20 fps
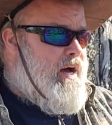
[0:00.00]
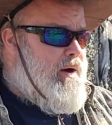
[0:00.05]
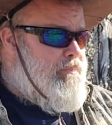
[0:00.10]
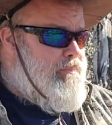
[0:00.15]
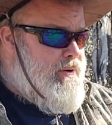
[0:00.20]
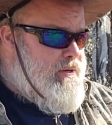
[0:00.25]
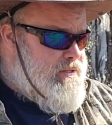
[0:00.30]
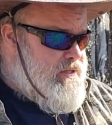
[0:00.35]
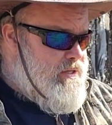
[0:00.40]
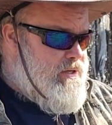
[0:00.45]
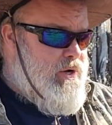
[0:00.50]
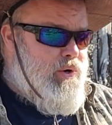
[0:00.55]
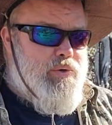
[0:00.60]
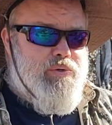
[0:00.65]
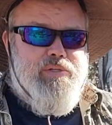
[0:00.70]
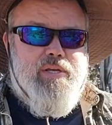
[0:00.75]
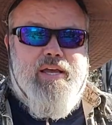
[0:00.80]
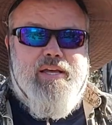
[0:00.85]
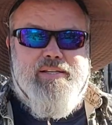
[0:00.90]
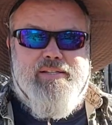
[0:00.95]
President
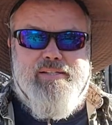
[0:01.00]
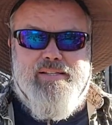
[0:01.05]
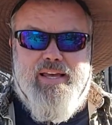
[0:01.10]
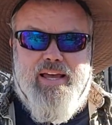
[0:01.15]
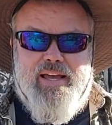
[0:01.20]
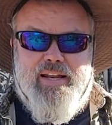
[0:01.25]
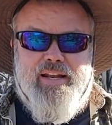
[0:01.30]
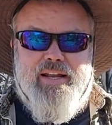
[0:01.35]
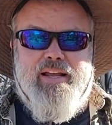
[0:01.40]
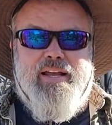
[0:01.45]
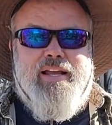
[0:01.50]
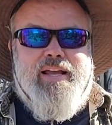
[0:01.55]
Oaks has said,